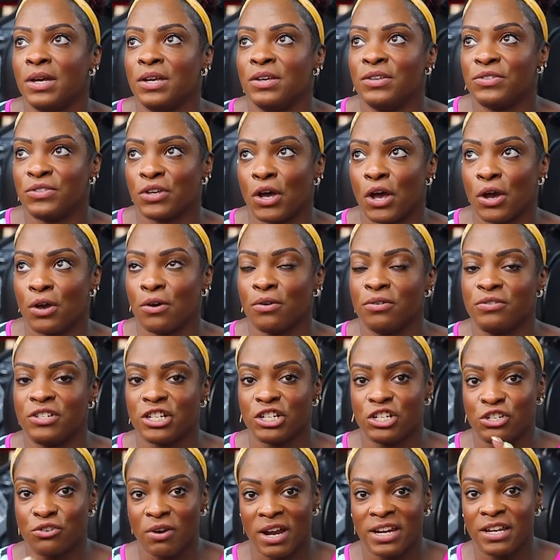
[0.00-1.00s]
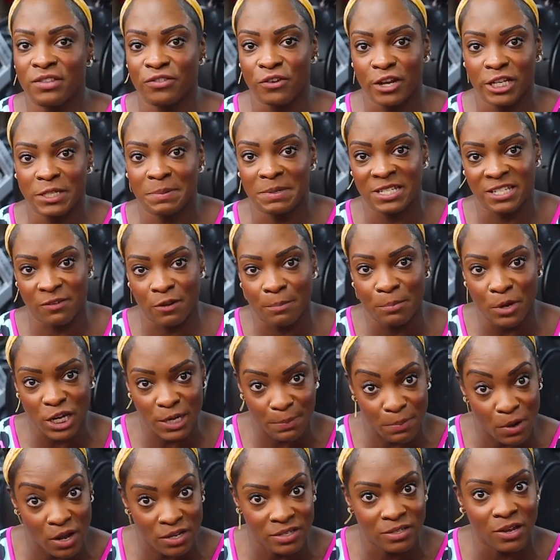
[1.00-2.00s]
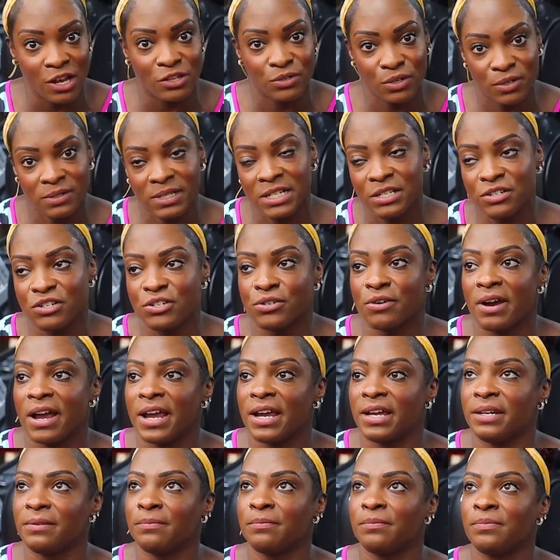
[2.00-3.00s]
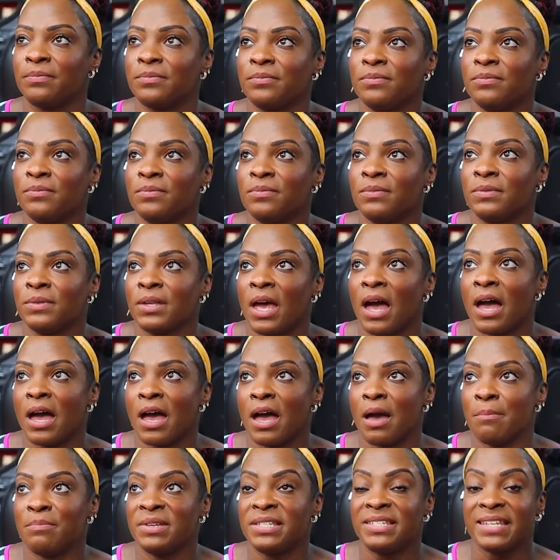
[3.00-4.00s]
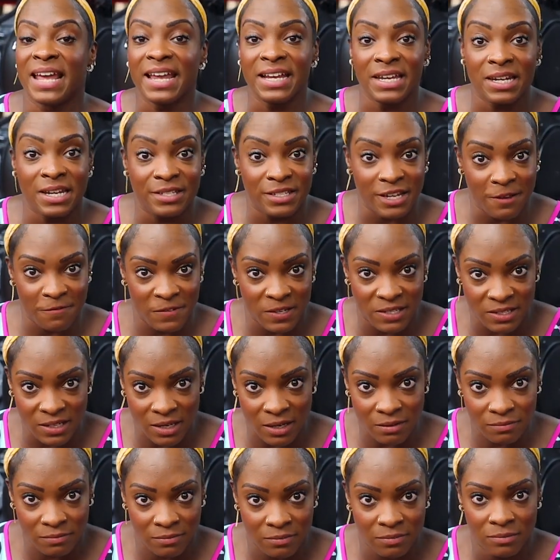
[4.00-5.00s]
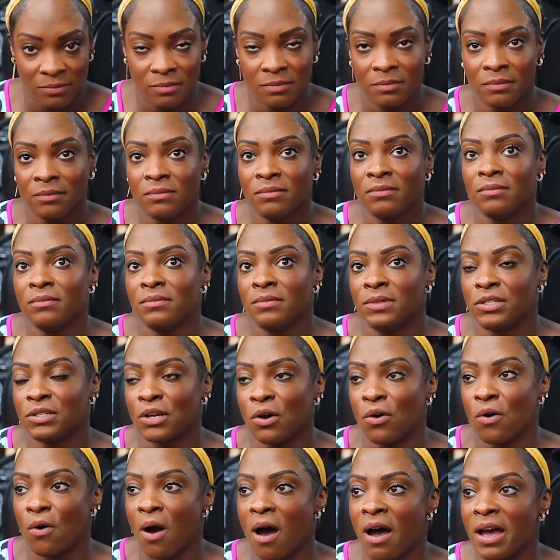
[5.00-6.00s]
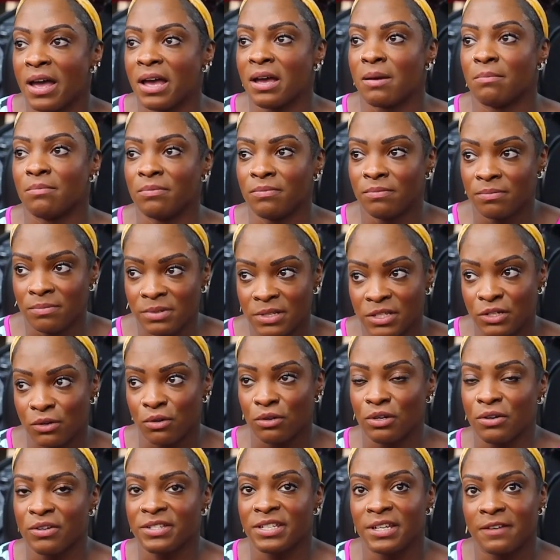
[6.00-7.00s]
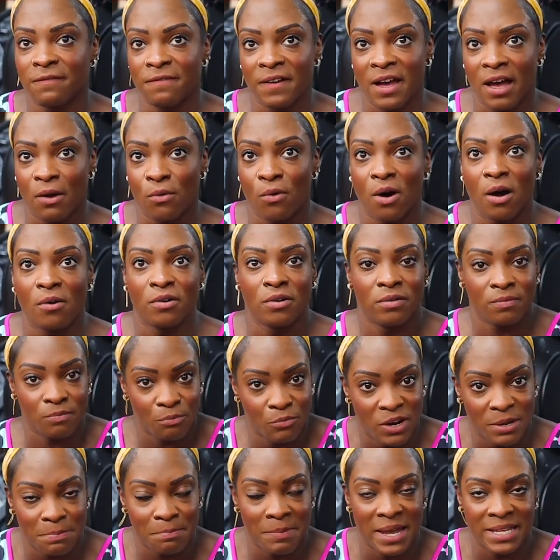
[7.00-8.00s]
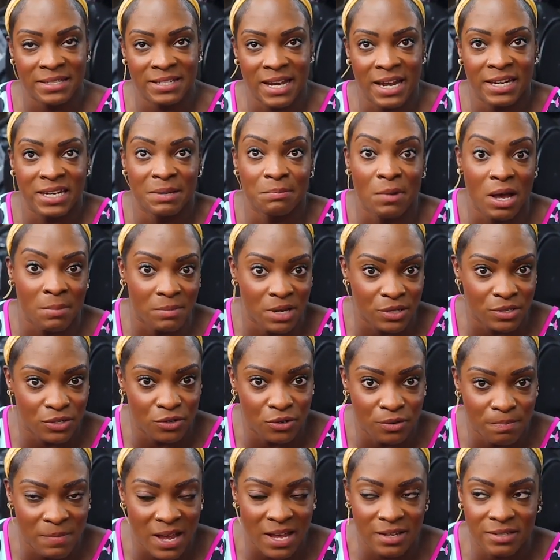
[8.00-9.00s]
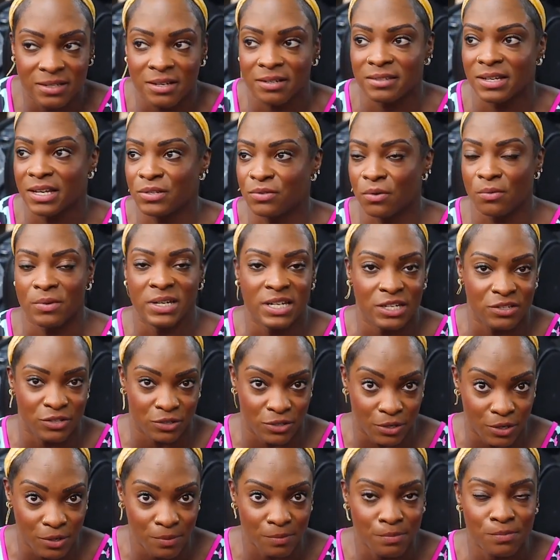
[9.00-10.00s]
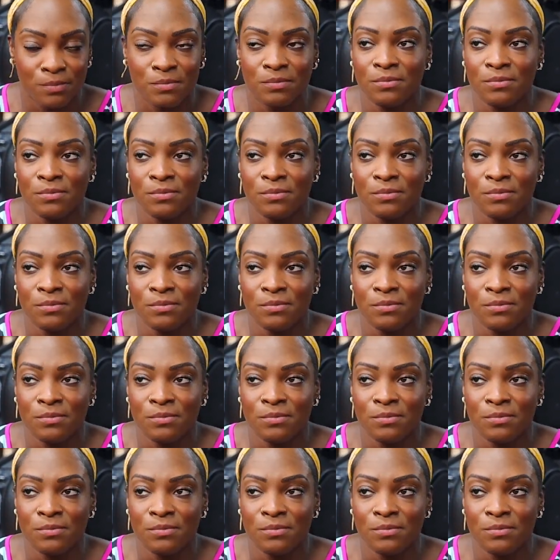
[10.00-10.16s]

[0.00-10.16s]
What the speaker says: So just training those specific body parts that I do need to train. Staying in a deficit, so I am still losing fat while maintaining my muscle mass, because that's what we need to do.